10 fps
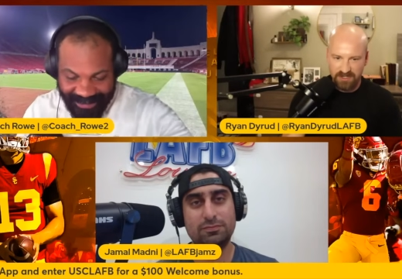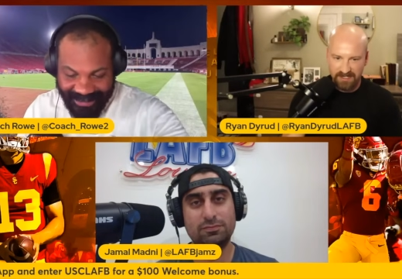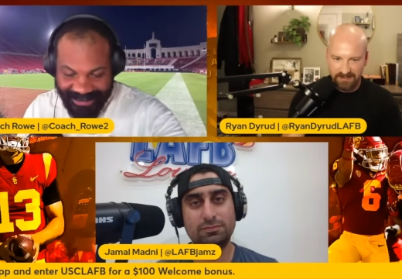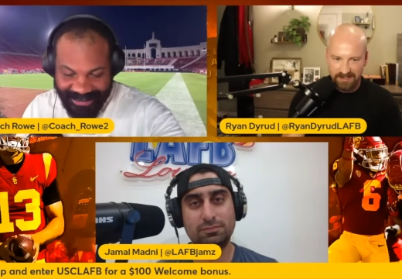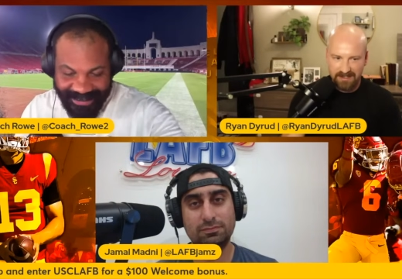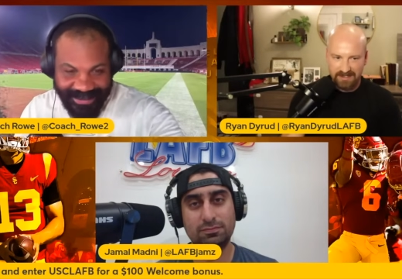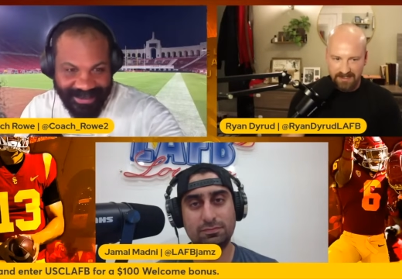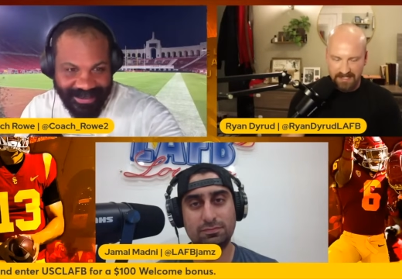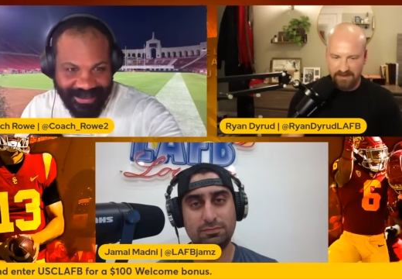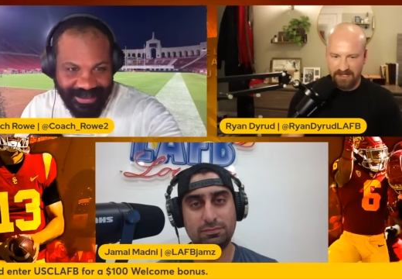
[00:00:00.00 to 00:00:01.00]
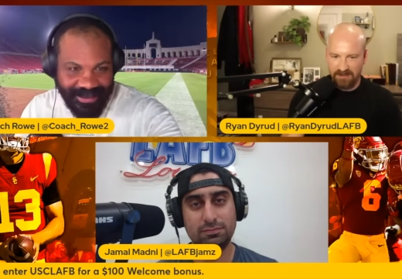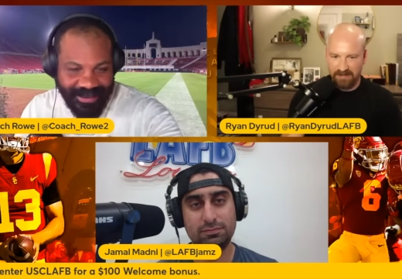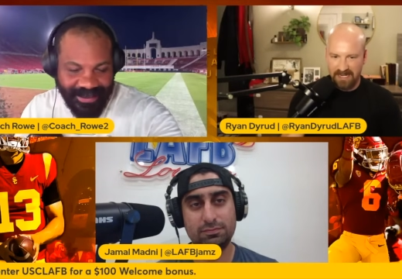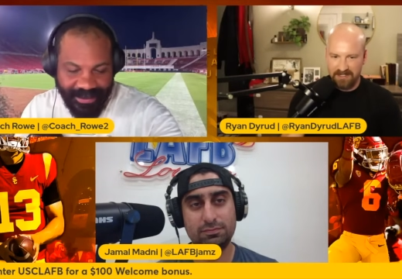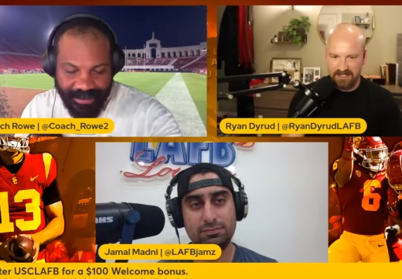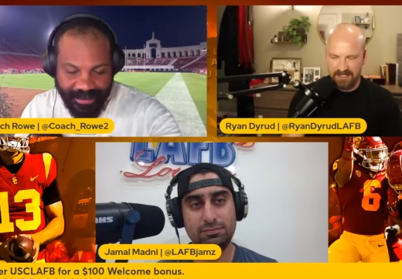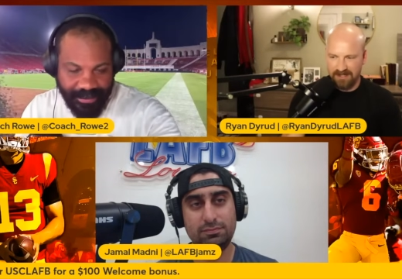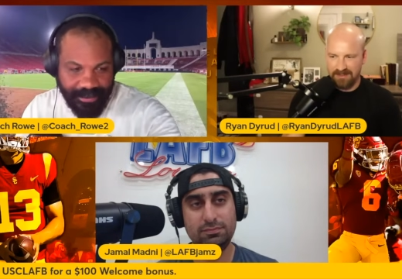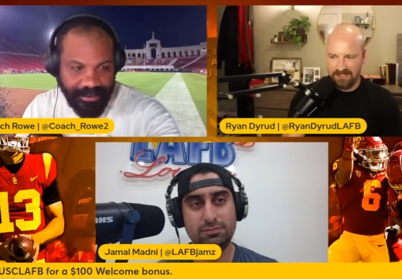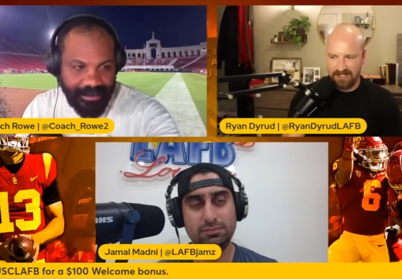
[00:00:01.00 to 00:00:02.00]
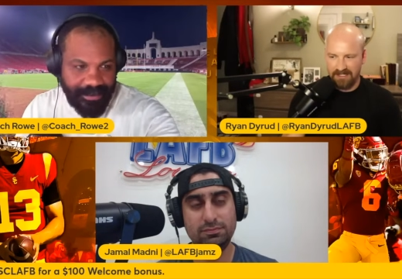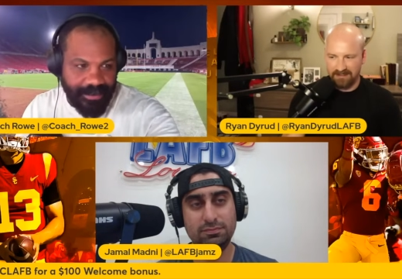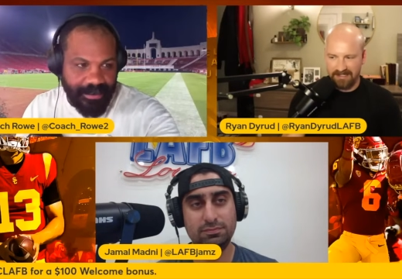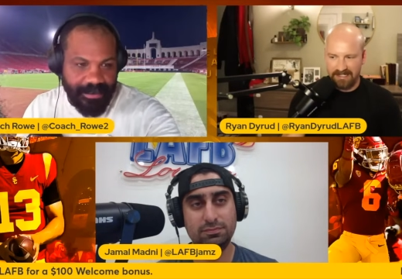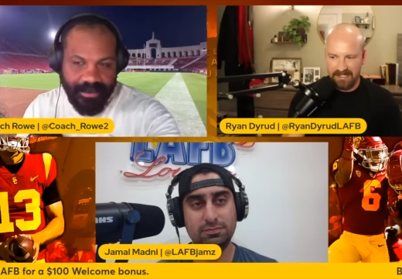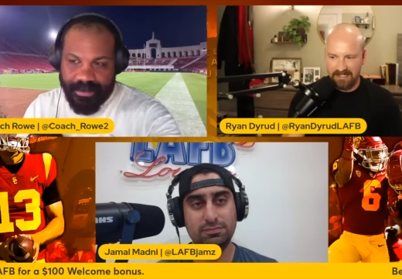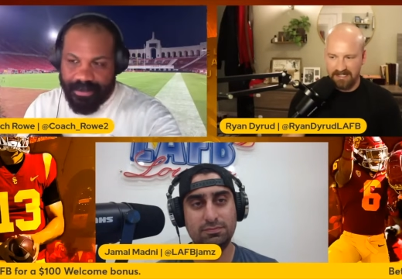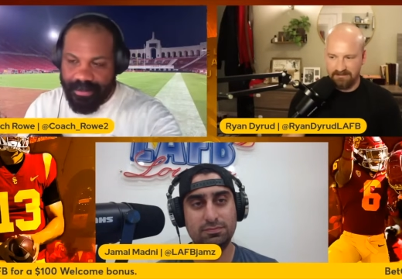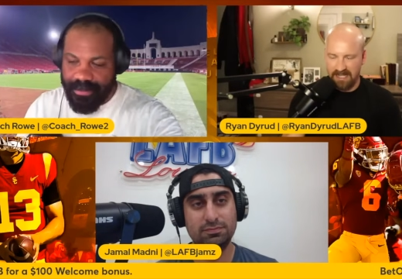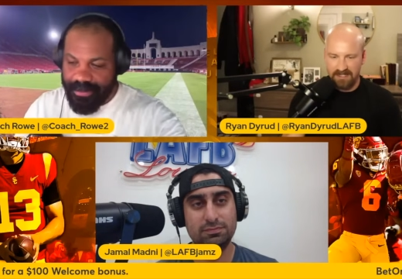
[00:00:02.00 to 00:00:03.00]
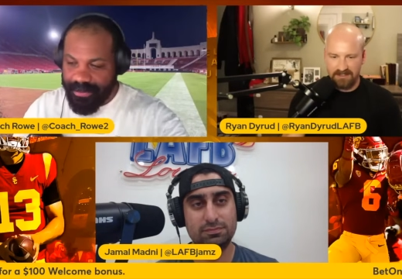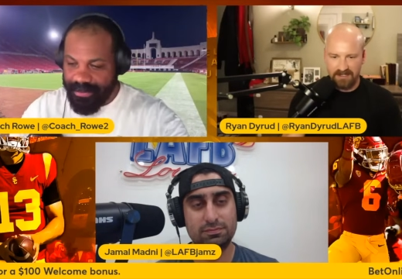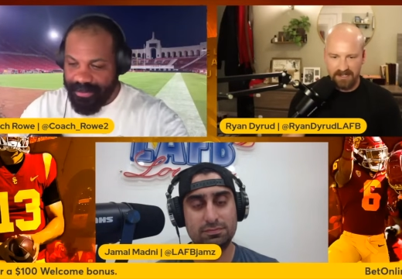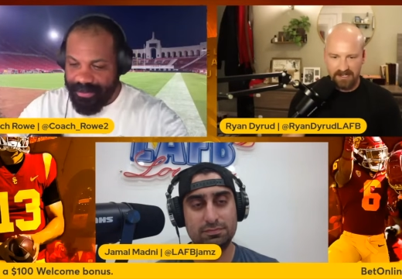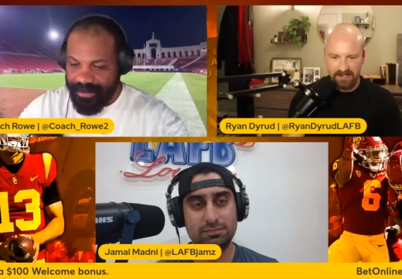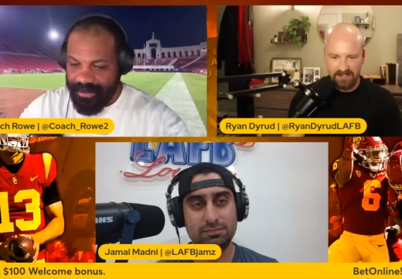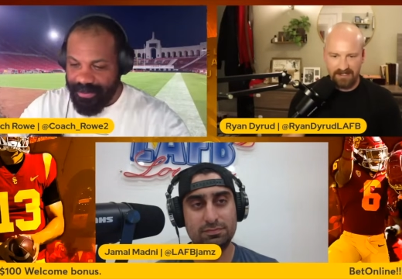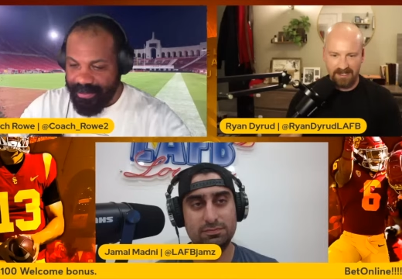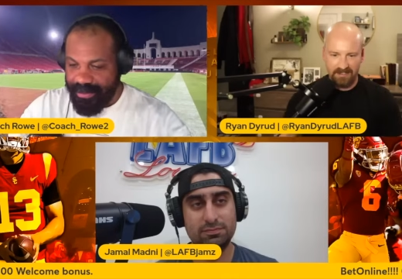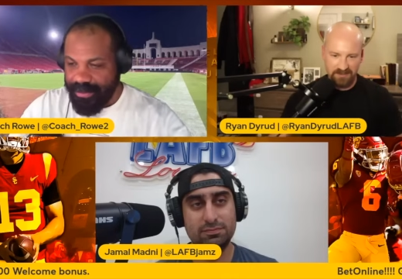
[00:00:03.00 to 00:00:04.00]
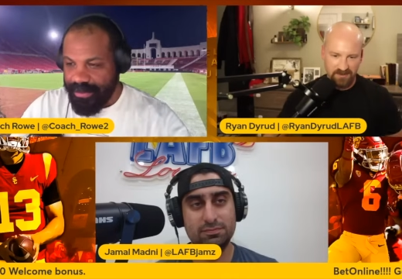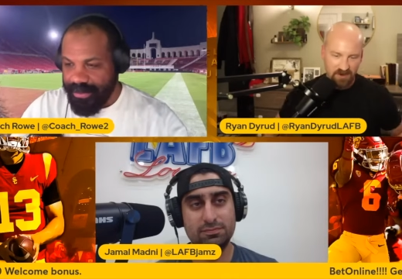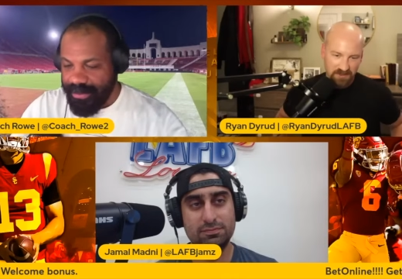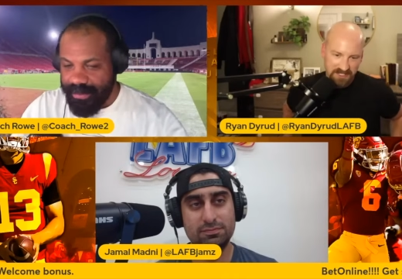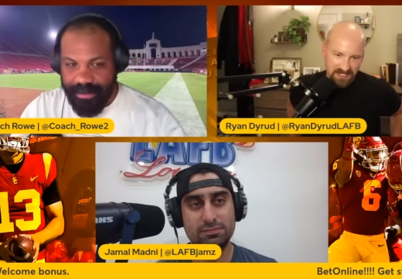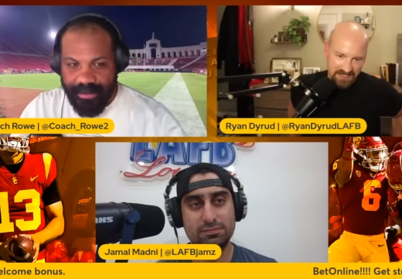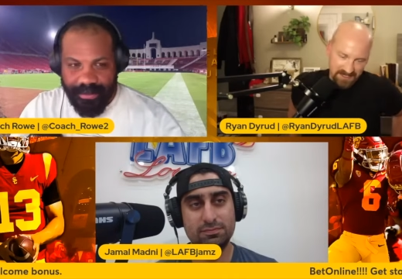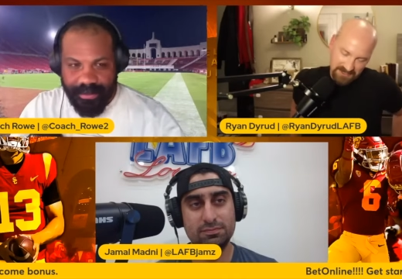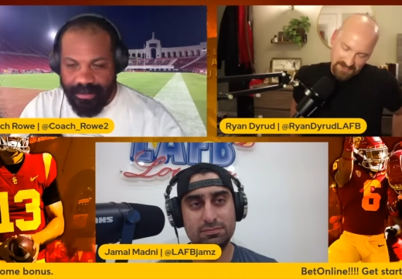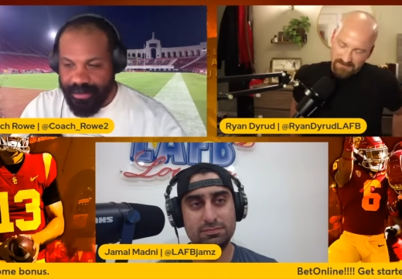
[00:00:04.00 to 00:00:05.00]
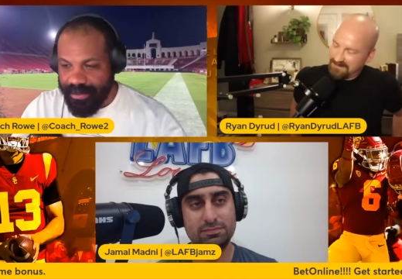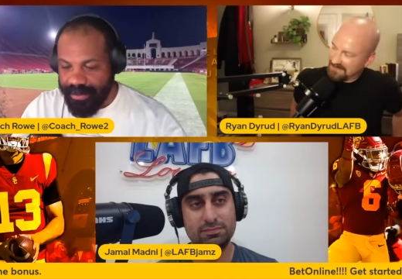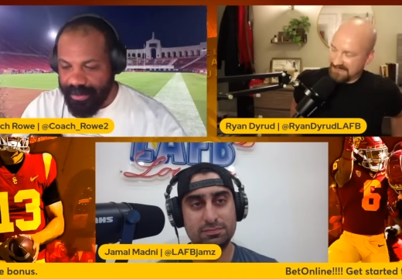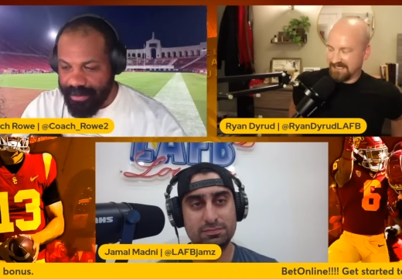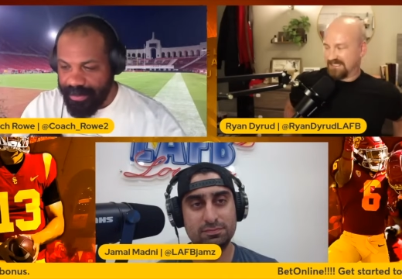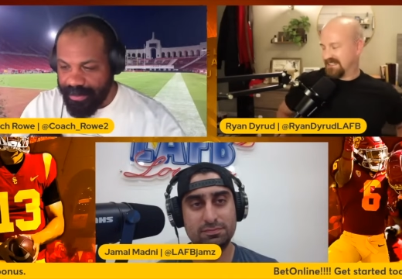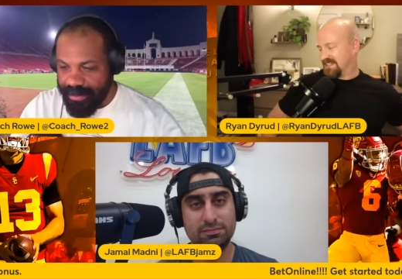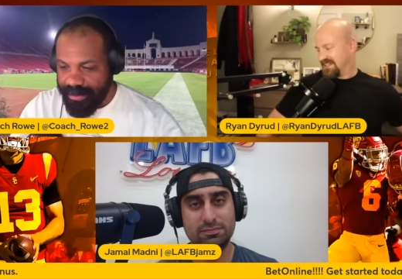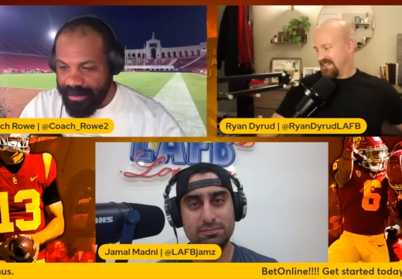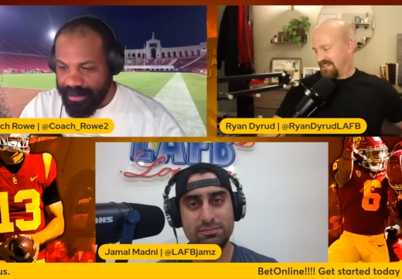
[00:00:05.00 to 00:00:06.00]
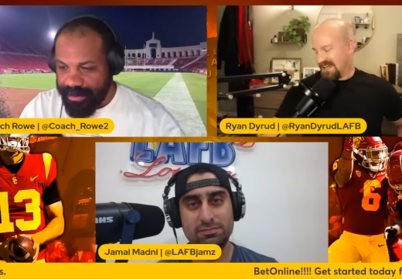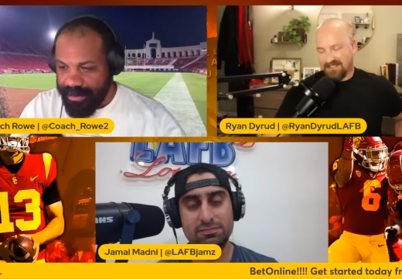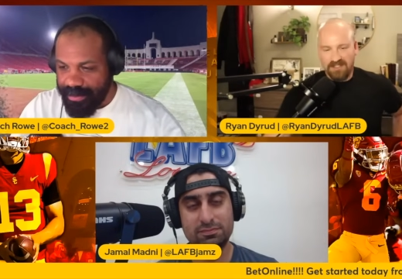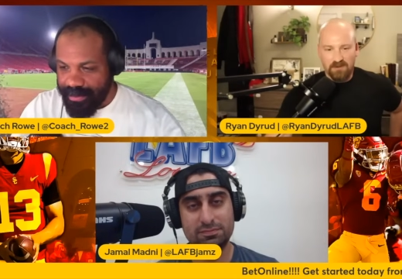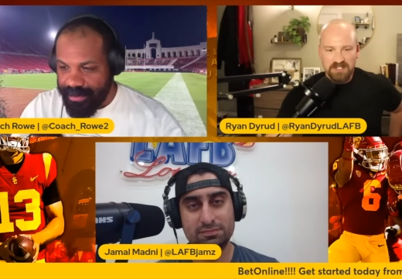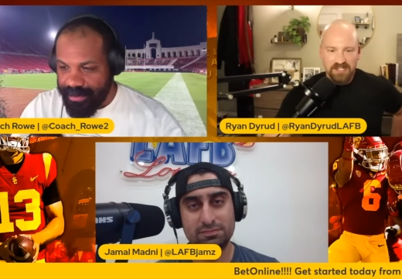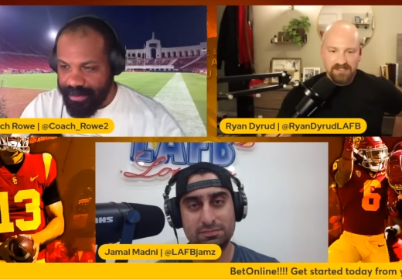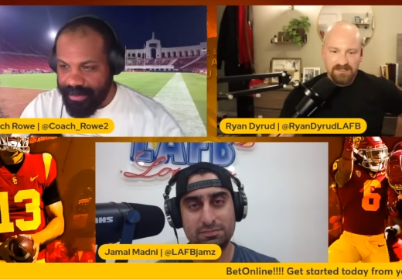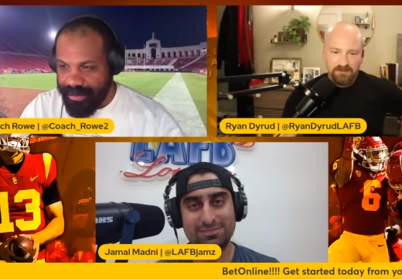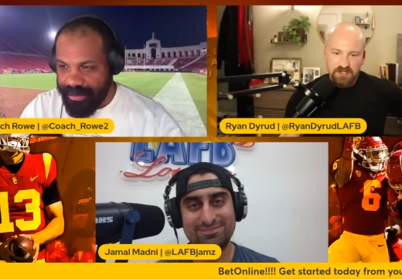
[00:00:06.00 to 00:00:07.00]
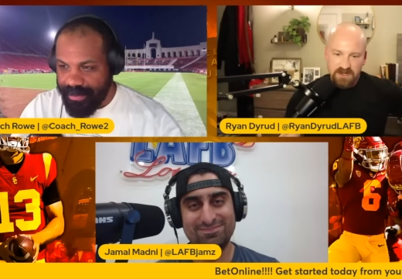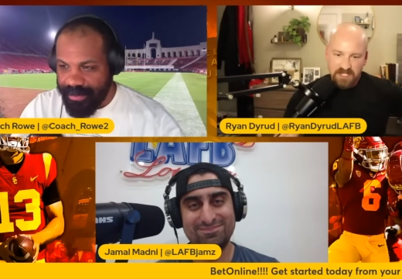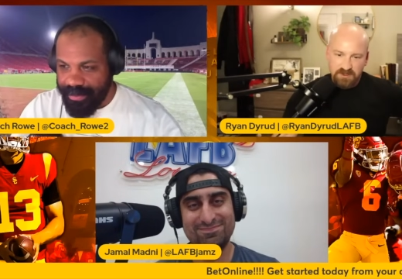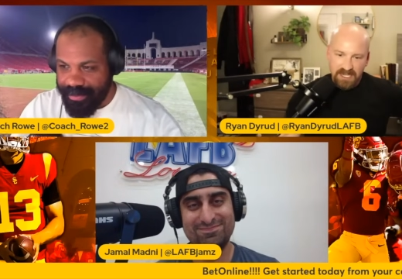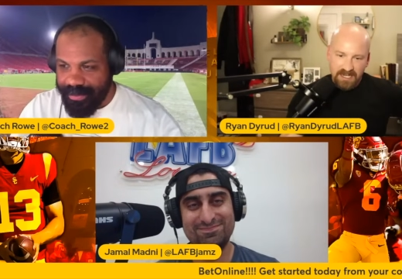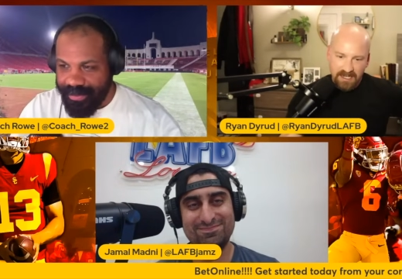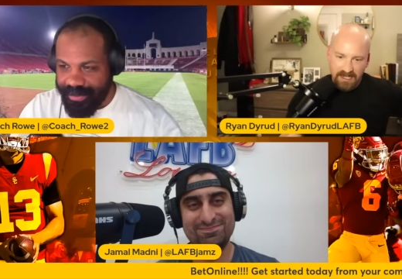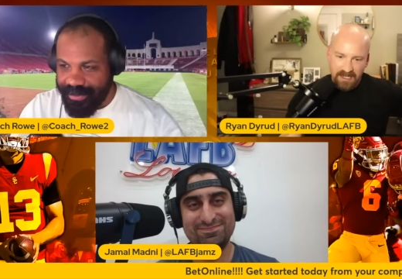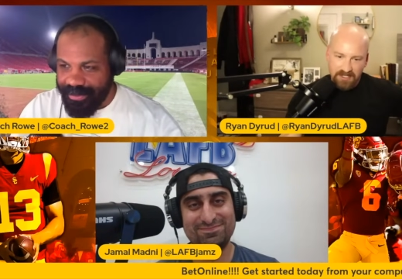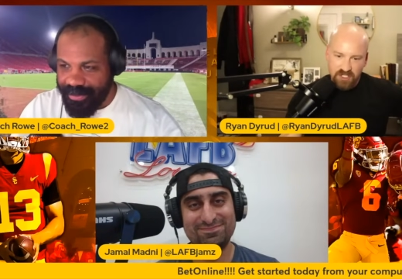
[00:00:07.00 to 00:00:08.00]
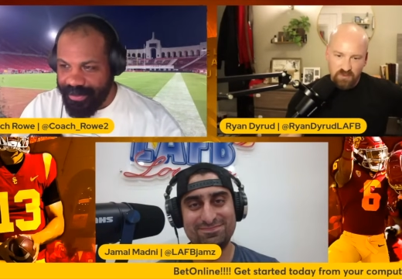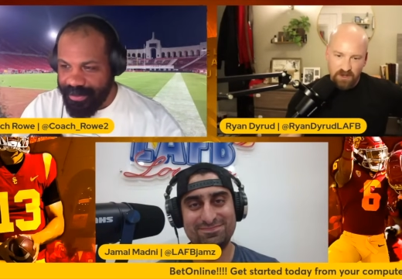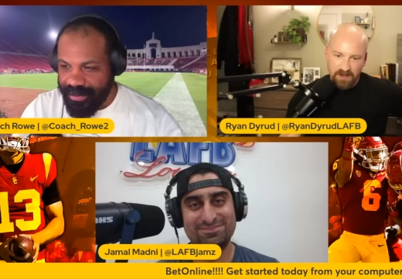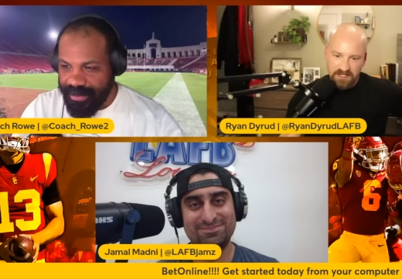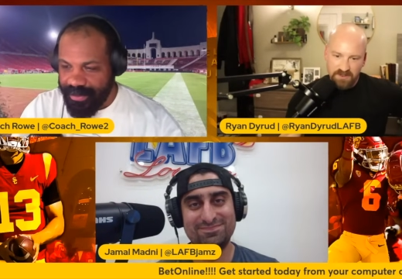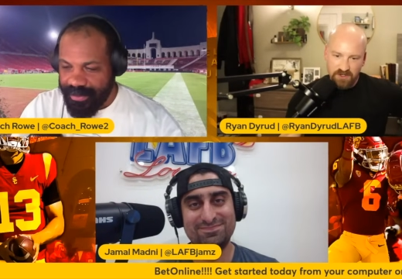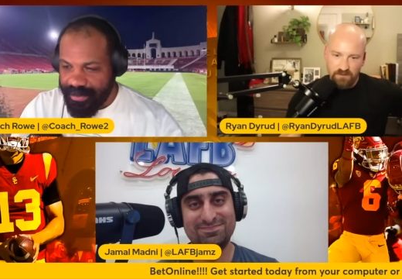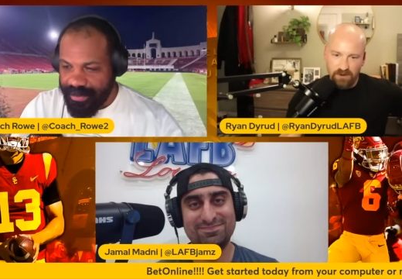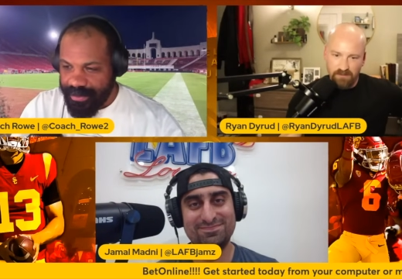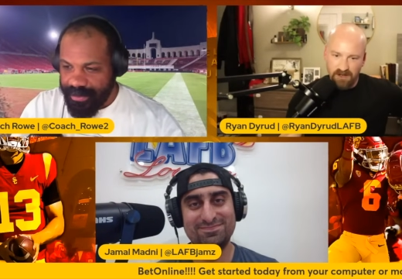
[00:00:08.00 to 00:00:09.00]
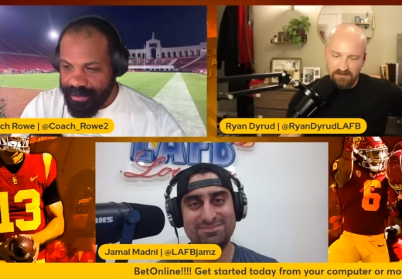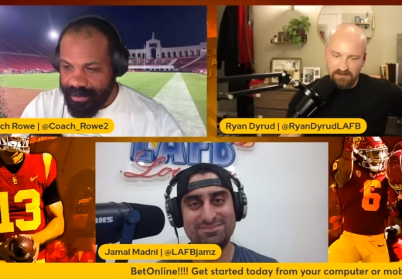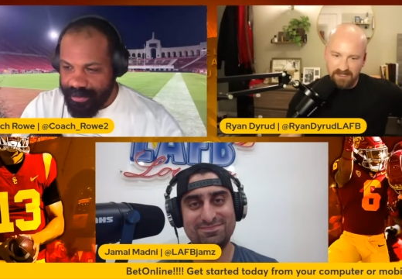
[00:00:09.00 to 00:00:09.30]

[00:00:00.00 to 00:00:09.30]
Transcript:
Speaker 1: and even here in Pasadena, I think it hit like 88 today or 89, so almost 90. So yeah, summer's here, which means we got uh, two more months of no football.